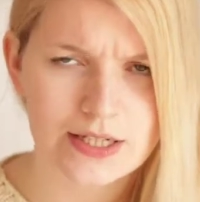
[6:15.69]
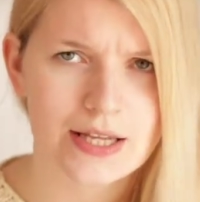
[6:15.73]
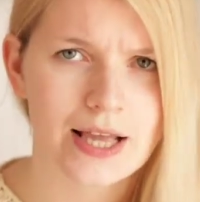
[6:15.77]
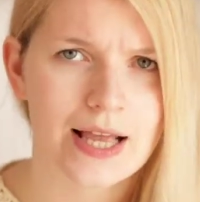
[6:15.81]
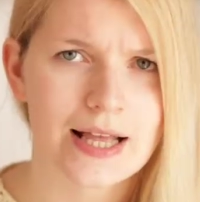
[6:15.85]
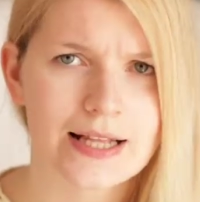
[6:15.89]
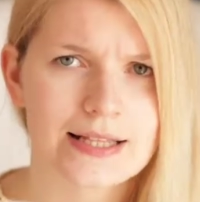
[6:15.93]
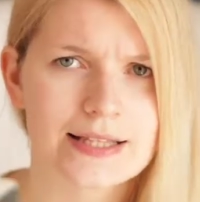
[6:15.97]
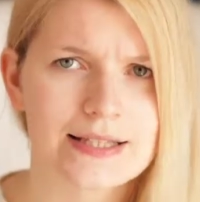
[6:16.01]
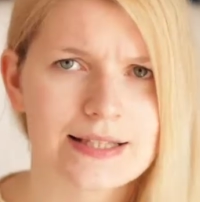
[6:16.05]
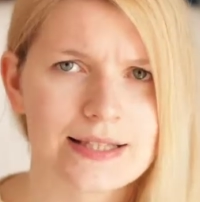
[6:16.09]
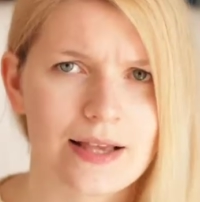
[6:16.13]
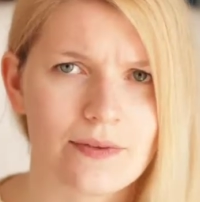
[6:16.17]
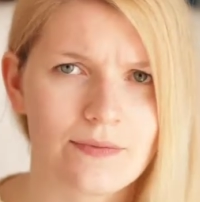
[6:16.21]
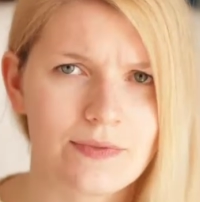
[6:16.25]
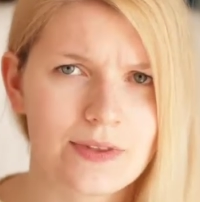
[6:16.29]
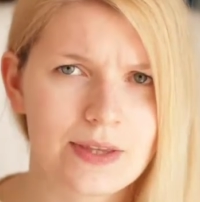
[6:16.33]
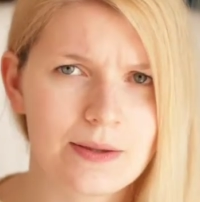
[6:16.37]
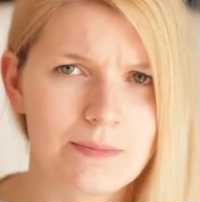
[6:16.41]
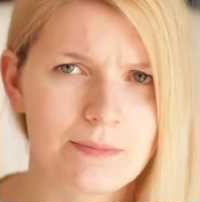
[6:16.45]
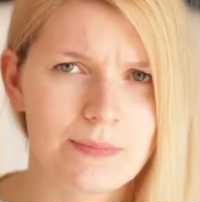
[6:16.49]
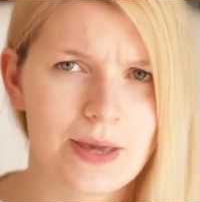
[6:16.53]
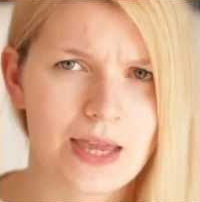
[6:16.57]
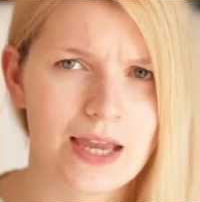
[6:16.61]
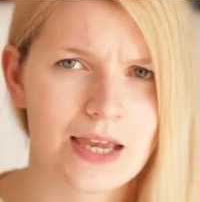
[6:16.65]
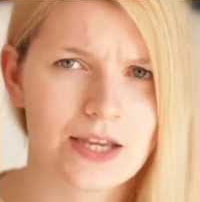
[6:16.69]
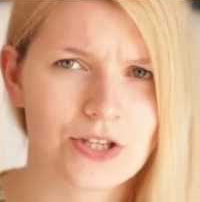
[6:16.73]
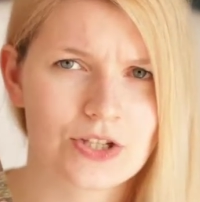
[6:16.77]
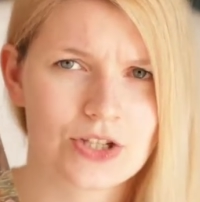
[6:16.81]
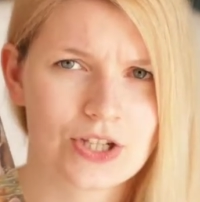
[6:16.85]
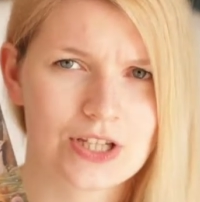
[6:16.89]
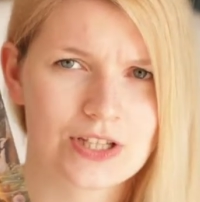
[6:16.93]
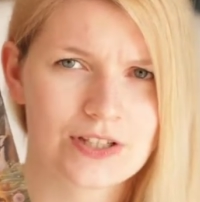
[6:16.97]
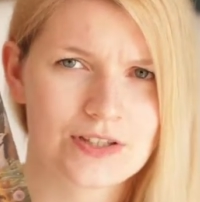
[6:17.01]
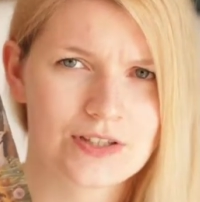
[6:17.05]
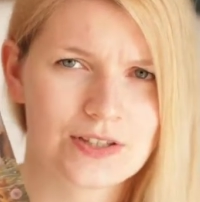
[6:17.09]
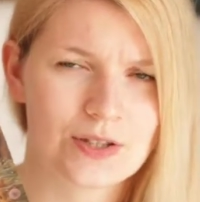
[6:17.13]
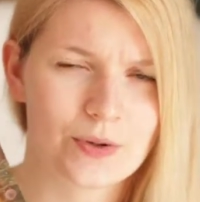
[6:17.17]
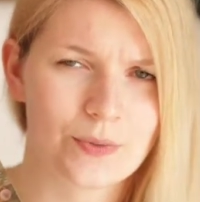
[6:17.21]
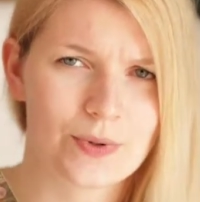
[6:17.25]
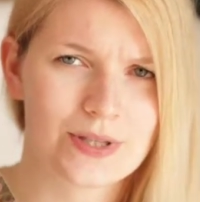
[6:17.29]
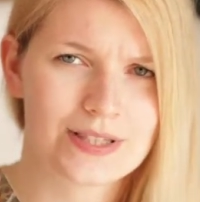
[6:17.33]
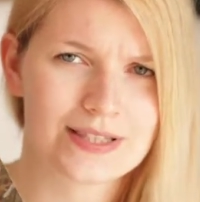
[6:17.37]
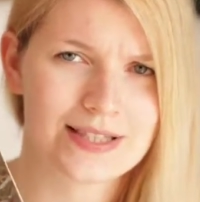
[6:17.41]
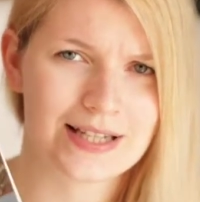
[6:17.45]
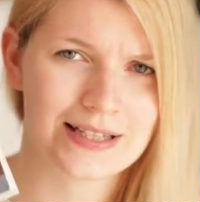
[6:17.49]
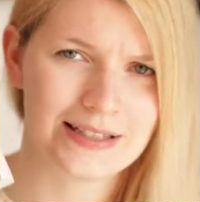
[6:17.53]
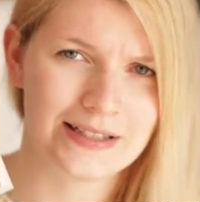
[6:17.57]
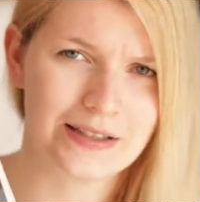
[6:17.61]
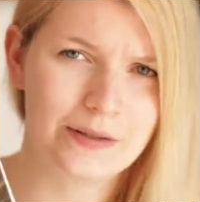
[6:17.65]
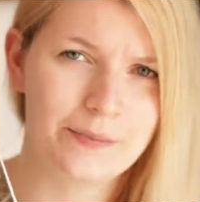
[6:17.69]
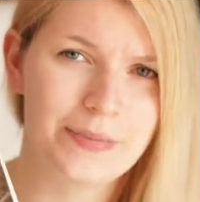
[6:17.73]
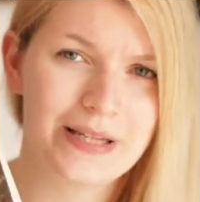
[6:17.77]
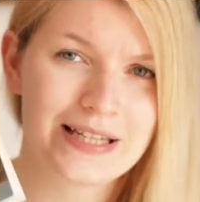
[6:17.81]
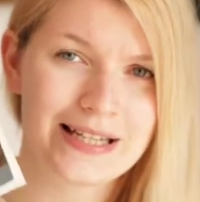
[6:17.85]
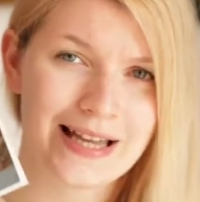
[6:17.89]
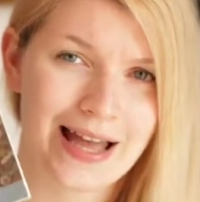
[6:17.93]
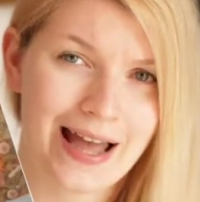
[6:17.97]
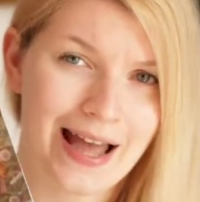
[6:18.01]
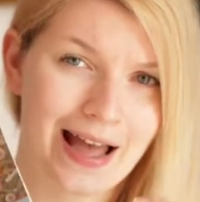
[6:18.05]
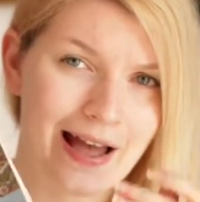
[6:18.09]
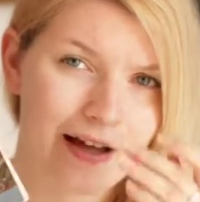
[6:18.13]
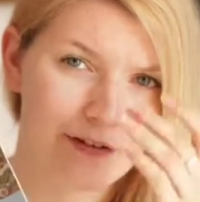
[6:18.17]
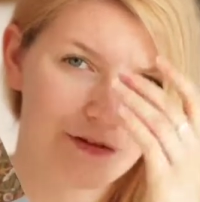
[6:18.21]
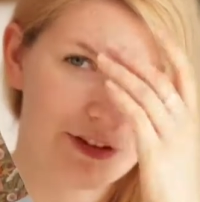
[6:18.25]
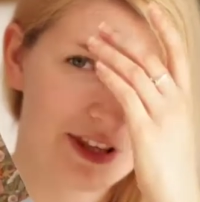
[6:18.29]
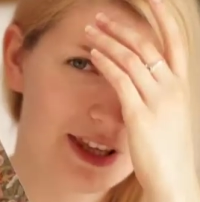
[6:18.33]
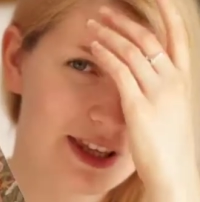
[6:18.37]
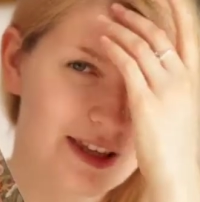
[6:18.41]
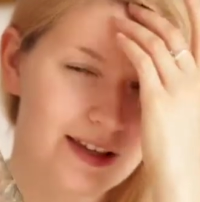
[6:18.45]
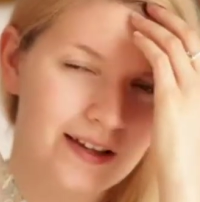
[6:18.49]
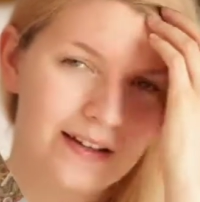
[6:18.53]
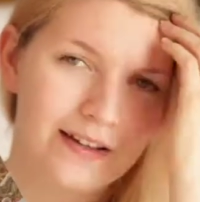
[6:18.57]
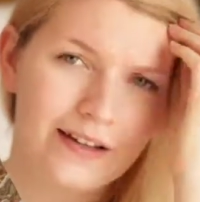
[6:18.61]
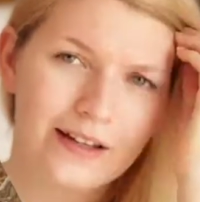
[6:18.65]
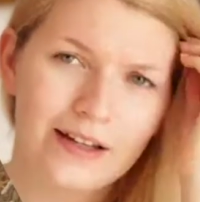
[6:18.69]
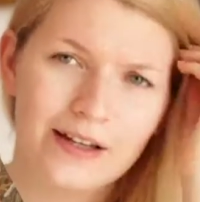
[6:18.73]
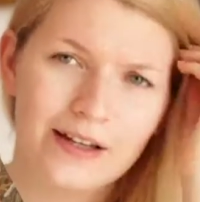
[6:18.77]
and something pages, so it's a little bit heavy,